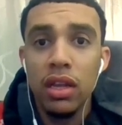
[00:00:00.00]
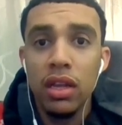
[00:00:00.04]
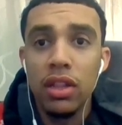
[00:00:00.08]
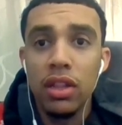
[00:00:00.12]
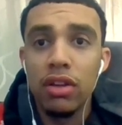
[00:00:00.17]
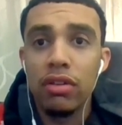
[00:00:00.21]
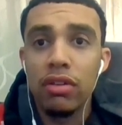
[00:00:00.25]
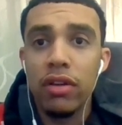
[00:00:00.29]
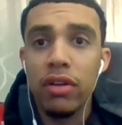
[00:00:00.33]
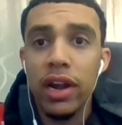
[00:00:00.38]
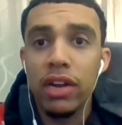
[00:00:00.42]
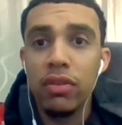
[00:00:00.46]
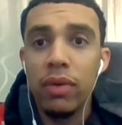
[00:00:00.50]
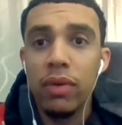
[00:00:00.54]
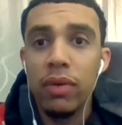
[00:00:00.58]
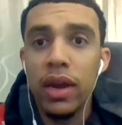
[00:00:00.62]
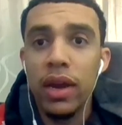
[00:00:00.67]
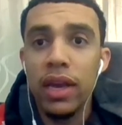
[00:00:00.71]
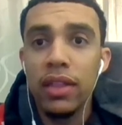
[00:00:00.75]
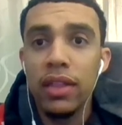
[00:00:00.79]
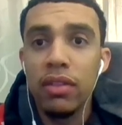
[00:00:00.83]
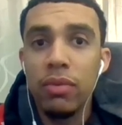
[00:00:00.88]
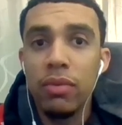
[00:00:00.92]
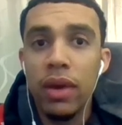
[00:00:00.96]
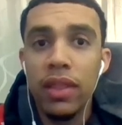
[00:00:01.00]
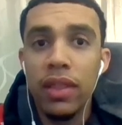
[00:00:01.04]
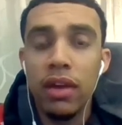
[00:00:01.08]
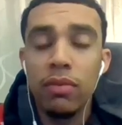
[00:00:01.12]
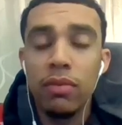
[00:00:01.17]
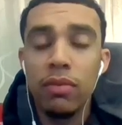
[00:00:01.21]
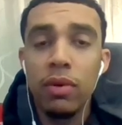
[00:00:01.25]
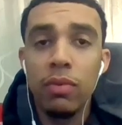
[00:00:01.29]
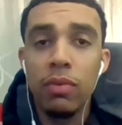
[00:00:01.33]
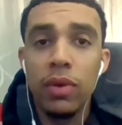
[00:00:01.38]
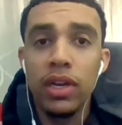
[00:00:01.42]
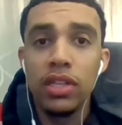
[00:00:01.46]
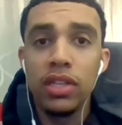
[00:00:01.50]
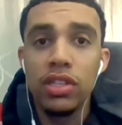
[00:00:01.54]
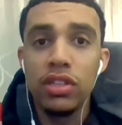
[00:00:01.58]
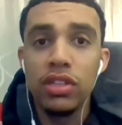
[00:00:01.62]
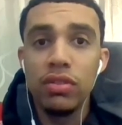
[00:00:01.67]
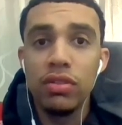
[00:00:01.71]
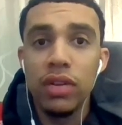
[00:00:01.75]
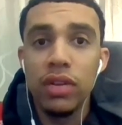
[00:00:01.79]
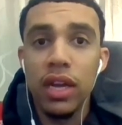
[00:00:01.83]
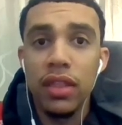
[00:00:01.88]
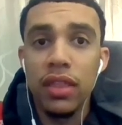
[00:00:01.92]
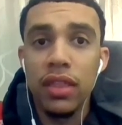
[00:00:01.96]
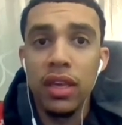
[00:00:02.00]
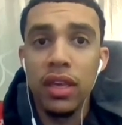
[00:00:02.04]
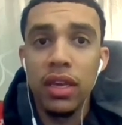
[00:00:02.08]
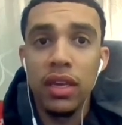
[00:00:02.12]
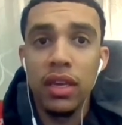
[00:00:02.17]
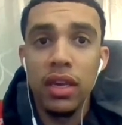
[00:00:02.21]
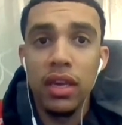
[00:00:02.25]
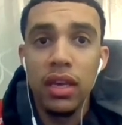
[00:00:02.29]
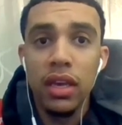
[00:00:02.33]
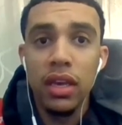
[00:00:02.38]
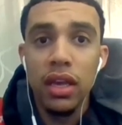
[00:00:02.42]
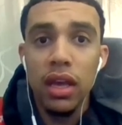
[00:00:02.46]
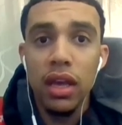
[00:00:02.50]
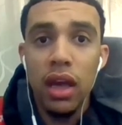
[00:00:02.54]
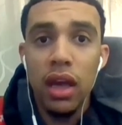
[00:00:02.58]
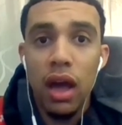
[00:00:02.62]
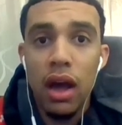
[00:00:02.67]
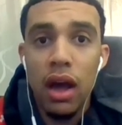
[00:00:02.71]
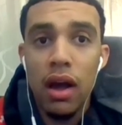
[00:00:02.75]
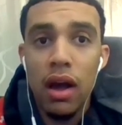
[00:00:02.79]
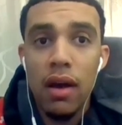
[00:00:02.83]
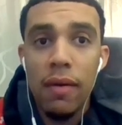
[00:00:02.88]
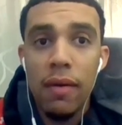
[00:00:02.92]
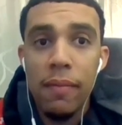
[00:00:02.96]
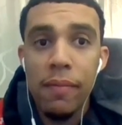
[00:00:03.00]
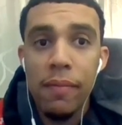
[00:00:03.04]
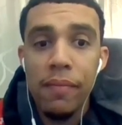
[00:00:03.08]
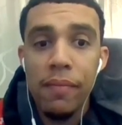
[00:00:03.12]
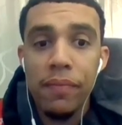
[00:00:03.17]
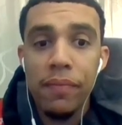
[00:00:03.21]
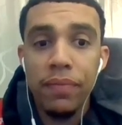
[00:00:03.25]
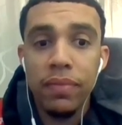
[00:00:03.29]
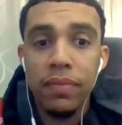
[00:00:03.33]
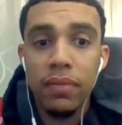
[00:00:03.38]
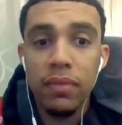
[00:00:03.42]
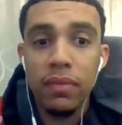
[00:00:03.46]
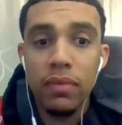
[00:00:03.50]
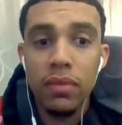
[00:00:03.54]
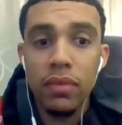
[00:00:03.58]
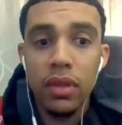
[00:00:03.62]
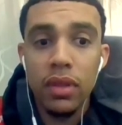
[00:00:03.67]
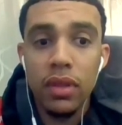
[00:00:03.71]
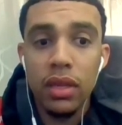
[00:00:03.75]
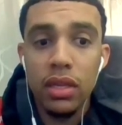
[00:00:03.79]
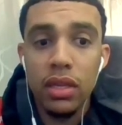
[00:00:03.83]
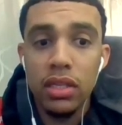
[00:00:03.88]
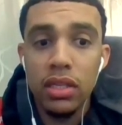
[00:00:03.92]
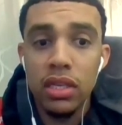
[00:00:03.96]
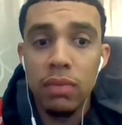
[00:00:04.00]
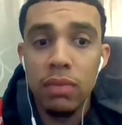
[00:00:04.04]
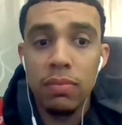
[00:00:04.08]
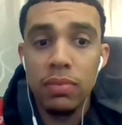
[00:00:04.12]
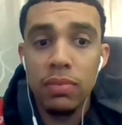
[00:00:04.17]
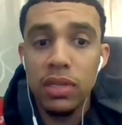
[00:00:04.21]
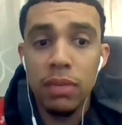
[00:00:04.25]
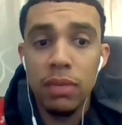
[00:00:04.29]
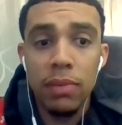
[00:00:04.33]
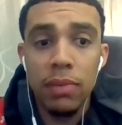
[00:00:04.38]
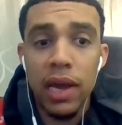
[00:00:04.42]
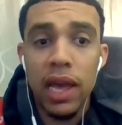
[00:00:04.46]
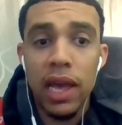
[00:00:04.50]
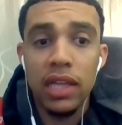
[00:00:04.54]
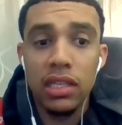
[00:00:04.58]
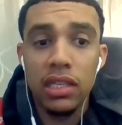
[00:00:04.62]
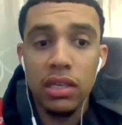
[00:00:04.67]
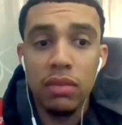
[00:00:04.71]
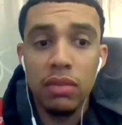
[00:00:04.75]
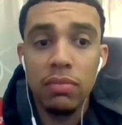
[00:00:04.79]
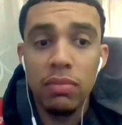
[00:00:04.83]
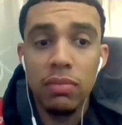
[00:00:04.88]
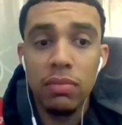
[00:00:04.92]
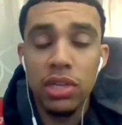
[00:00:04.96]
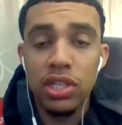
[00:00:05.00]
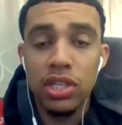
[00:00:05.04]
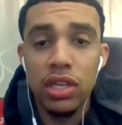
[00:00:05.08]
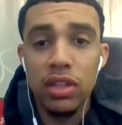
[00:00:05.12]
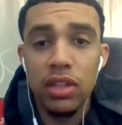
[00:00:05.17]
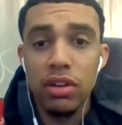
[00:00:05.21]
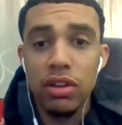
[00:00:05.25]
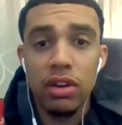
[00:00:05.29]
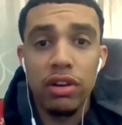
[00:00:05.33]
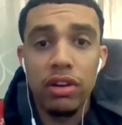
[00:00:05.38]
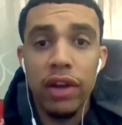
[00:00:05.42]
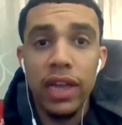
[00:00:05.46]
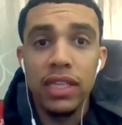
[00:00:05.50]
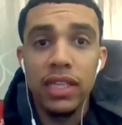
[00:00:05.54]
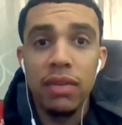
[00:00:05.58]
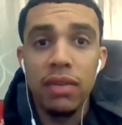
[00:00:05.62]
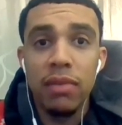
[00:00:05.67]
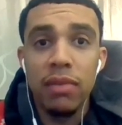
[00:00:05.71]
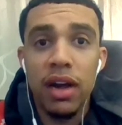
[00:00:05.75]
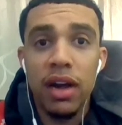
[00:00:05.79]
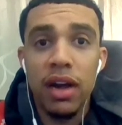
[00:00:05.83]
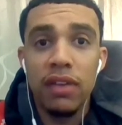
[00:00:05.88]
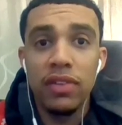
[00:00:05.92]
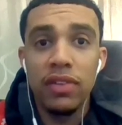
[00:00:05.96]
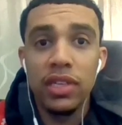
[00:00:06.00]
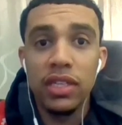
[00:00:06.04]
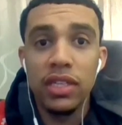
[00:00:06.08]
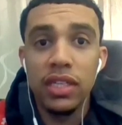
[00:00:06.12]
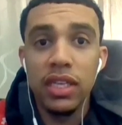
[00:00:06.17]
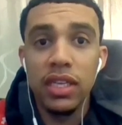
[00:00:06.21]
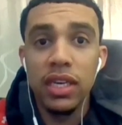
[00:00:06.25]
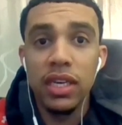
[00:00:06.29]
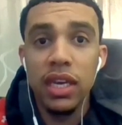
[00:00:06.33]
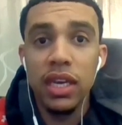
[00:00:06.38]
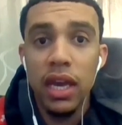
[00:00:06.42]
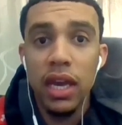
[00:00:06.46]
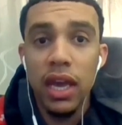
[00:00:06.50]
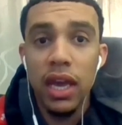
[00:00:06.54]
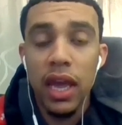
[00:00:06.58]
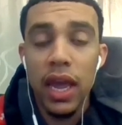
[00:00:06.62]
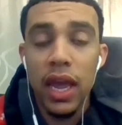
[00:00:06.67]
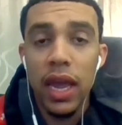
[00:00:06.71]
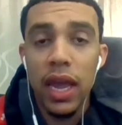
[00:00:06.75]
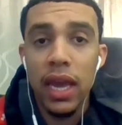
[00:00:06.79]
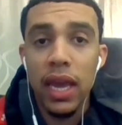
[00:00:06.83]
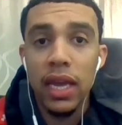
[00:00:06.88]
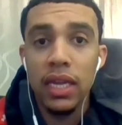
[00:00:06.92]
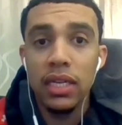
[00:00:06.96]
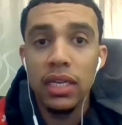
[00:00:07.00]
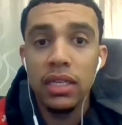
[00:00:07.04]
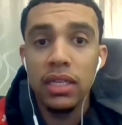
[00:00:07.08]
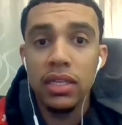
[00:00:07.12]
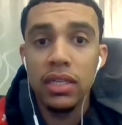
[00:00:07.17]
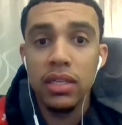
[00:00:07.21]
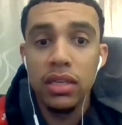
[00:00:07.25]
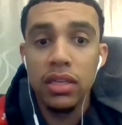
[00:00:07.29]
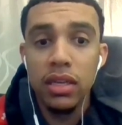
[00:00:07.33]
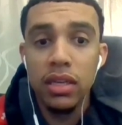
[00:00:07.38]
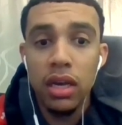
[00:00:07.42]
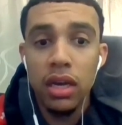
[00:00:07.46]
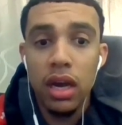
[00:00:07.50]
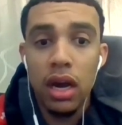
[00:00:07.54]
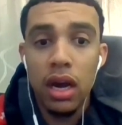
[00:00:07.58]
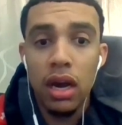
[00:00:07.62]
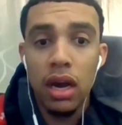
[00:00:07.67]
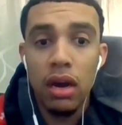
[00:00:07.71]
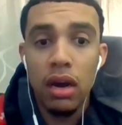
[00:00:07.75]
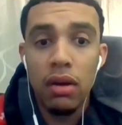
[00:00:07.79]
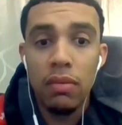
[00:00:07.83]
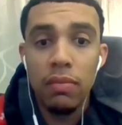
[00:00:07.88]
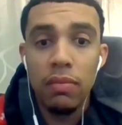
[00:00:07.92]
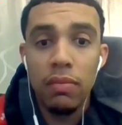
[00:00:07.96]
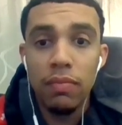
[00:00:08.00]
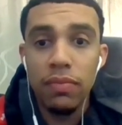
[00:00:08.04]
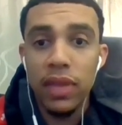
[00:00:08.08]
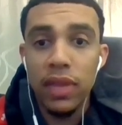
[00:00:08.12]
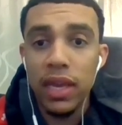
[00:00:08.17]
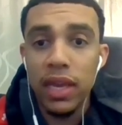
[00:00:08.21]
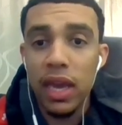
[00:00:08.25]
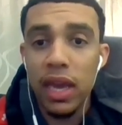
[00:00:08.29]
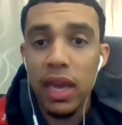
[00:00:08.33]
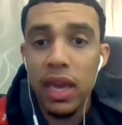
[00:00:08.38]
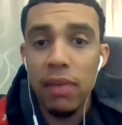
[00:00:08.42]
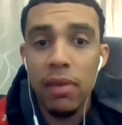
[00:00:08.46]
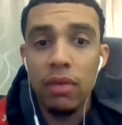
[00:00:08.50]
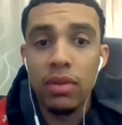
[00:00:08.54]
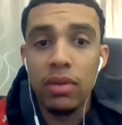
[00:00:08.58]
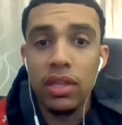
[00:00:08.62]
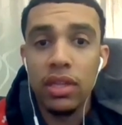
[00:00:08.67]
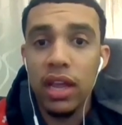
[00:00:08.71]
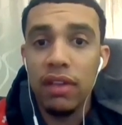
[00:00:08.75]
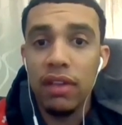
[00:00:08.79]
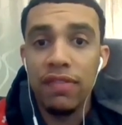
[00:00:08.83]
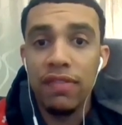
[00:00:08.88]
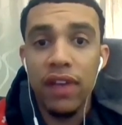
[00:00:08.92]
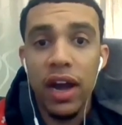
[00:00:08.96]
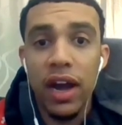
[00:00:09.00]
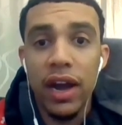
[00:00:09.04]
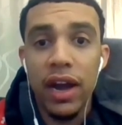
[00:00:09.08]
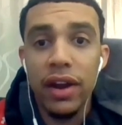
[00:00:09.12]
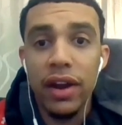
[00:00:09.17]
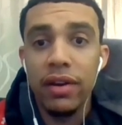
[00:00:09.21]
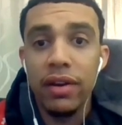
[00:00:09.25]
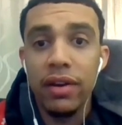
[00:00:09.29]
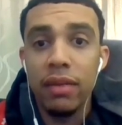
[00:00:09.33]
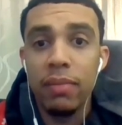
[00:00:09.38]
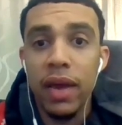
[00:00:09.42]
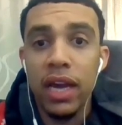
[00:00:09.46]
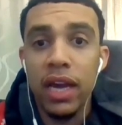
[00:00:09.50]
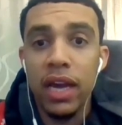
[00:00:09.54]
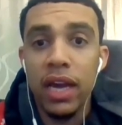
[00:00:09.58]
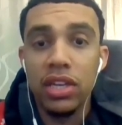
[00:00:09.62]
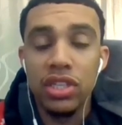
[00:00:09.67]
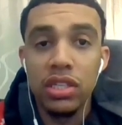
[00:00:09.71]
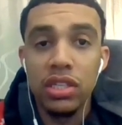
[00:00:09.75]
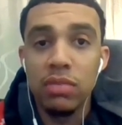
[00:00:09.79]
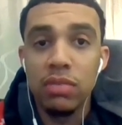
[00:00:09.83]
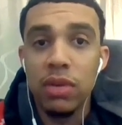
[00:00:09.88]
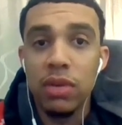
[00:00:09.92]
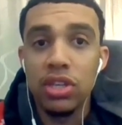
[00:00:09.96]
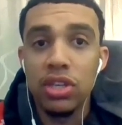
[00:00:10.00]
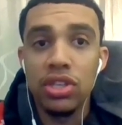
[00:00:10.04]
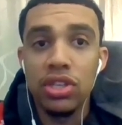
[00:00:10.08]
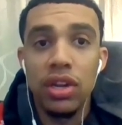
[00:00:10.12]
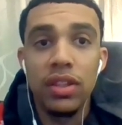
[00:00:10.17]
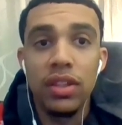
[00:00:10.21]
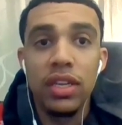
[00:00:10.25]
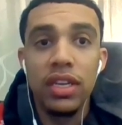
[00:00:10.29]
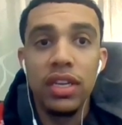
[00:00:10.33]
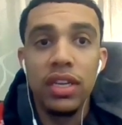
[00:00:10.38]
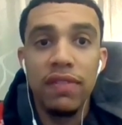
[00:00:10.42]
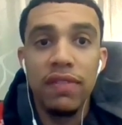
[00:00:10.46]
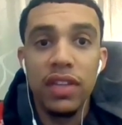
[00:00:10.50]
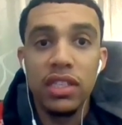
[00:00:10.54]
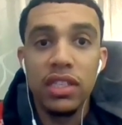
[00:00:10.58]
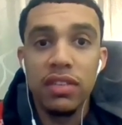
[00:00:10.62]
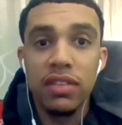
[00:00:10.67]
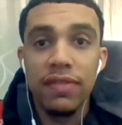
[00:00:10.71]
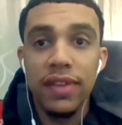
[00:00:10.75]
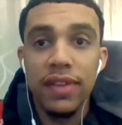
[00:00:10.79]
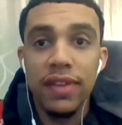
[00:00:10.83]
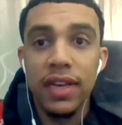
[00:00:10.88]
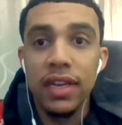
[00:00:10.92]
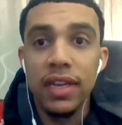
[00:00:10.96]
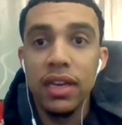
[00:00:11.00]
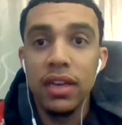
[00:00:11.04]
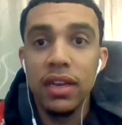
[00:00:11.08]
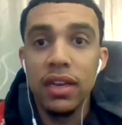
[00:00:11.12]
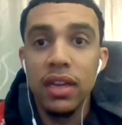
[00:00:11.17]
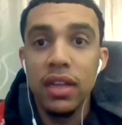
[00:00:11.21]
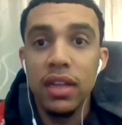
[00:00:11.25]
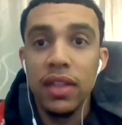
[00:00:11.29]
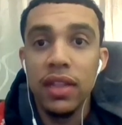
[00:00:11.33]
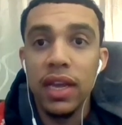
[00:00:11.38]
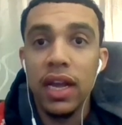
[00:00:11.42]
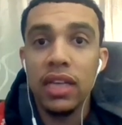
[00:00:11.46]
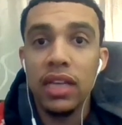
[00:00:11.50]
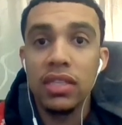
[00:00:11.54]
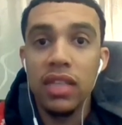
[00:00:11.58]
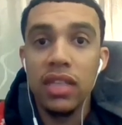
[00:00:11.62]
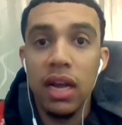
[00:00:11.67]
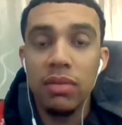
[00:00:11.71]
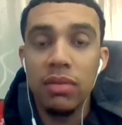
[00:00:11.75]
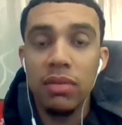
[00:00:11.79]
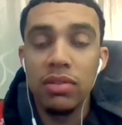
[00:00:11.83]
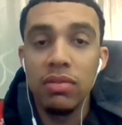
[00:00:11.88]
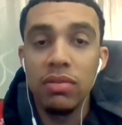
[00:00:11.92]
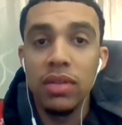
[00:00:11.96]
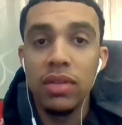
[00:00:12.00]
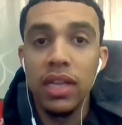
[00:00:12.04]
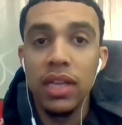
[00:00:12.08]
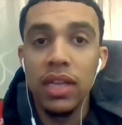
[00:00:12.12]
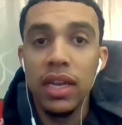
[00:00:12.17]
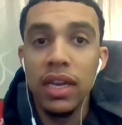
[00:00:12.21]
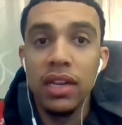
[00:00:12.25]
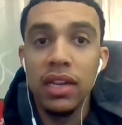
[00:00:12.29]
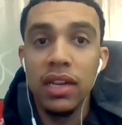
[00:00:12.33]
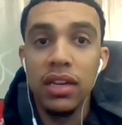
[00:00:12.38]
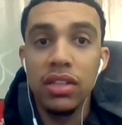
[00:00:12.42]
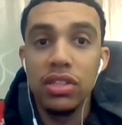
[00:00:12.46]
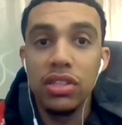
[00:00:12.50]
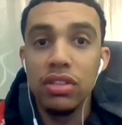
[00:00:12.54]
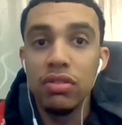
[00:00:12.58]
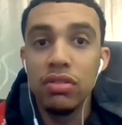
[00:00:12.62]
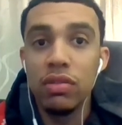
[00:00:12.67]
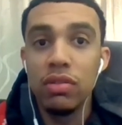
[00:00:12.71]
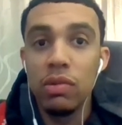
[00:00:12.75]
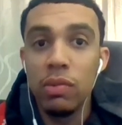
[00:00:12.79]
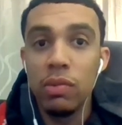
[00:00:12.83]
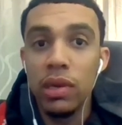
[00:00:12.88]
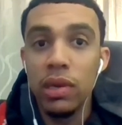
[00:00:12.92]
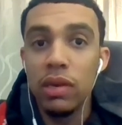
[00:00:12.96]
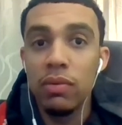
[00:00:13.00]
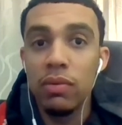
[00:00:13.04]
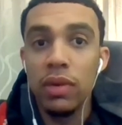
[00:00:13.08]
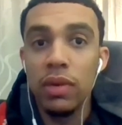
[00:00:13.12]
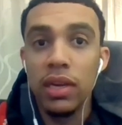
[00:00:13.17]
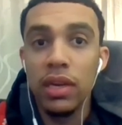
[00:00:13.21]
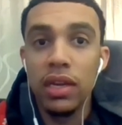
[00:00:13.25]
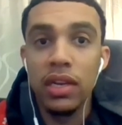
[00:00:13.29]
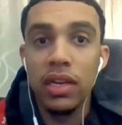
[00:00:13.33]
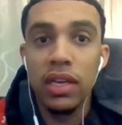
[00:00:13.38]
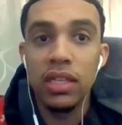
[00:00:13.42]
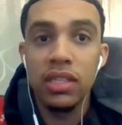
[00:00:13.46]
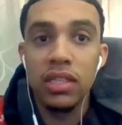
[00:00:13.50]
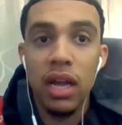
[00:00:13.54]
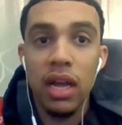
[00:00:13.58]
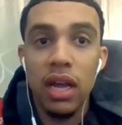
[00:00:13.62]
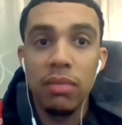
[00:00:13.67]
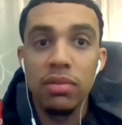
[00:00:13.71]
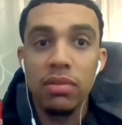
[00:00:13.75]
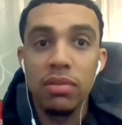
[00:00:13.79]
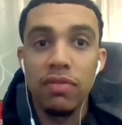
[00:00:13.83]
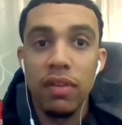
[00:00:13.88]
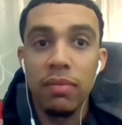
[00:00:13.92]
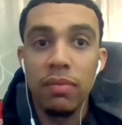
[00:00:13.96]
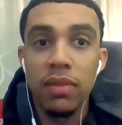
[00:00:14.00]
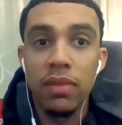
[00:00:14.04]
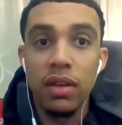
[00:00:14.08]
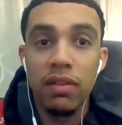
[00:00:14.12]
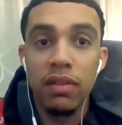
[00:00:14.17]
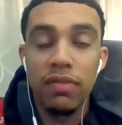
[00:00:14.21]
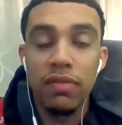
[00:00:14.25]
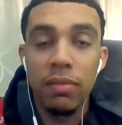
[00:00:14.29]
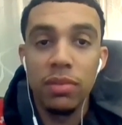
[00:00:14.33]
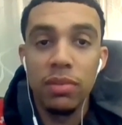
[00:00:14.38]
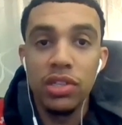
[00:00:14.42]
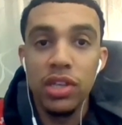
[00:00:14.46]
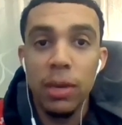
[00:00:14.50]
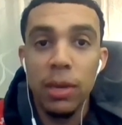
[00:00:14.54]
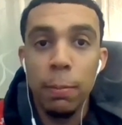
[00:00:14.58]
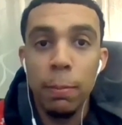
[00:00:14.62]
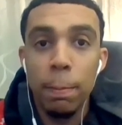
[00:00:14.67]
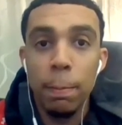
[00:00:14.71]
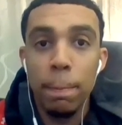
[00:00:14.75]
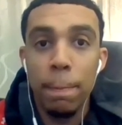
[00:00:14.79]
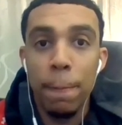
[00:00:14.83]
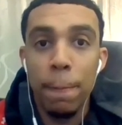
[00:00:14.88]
the correct way and the way that we wanted to. And I think um, tip, tip my hat to Michigan. They're a great team, obviously, and um, they came out with a lot of fire and passion, especially on the defensive end, and they got stops when they needed it too, and we we couldn't get stops from the from the jump.